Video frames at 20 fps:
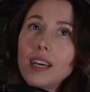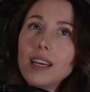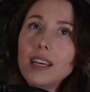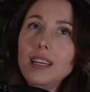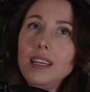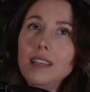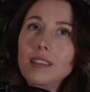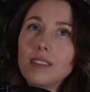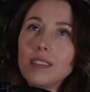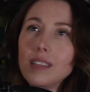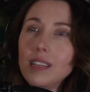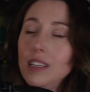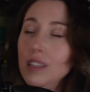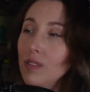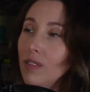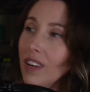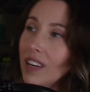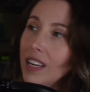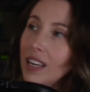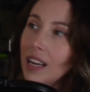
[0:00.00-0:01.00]
he's
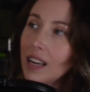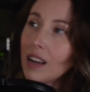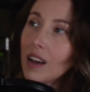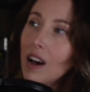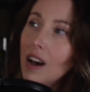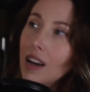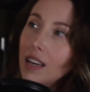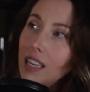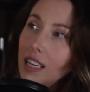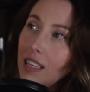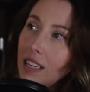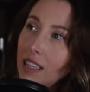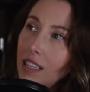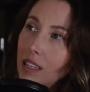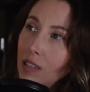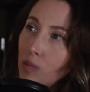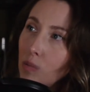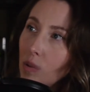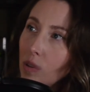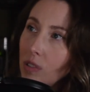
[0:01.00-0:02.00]
very iconic and
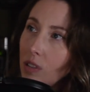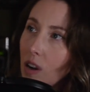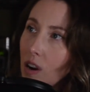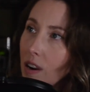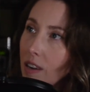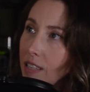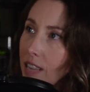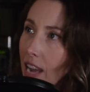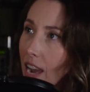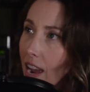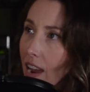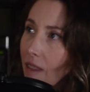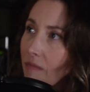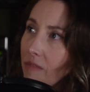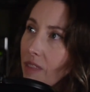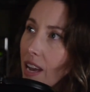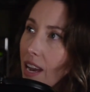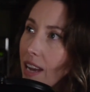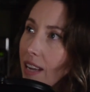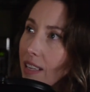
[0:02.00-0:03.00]
he's worked hard to
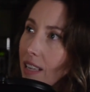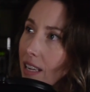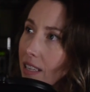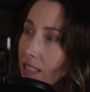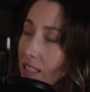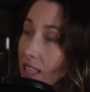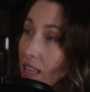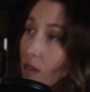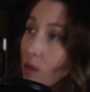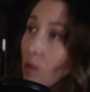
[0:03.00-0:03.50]
have that, to get